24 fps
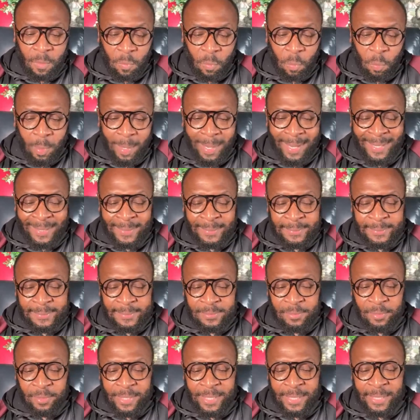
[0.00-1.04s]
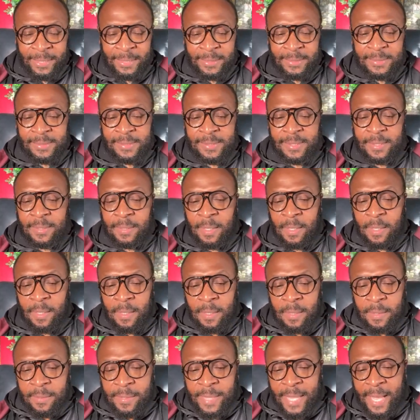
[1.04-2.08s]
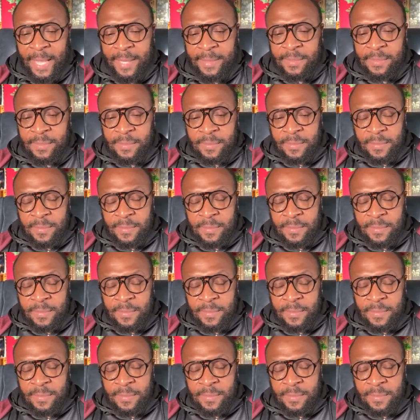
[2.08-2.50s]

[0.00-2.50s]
was or is that